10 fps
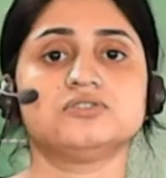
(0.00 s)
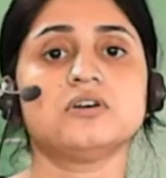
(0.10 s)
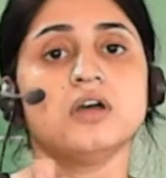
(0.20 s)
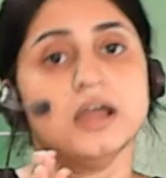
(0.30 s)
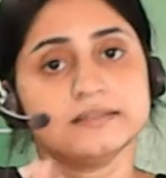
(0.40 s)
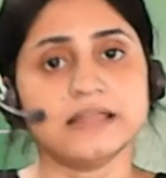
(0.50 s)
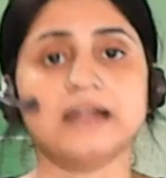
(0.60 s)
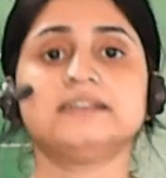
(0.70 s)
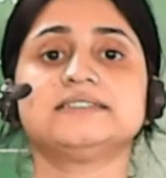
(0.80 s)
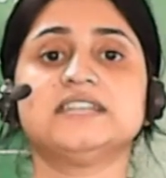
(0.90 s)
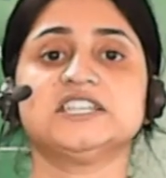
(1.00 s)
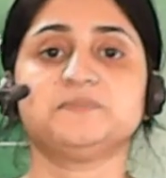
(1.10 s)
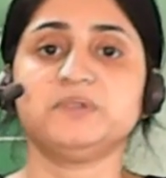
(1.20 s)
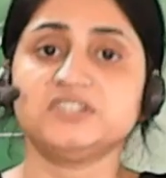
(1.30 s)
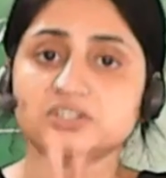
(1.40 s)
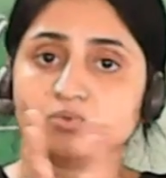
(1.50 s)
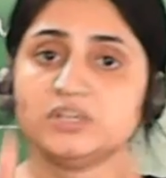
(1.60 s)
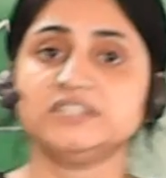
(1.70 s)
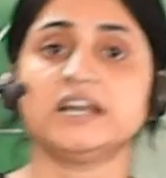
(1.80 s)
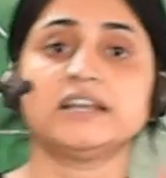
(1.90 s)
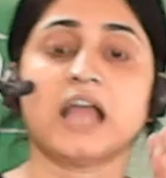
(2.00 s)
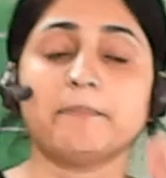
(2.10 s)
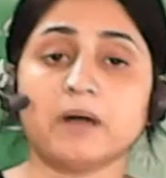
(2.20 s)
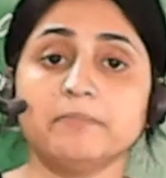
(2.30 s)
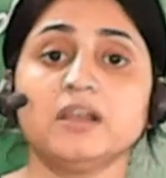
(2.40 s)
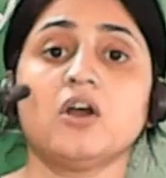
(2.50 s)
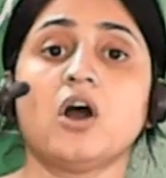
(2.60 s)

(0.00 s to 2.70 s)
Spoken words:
So that is the species which are capable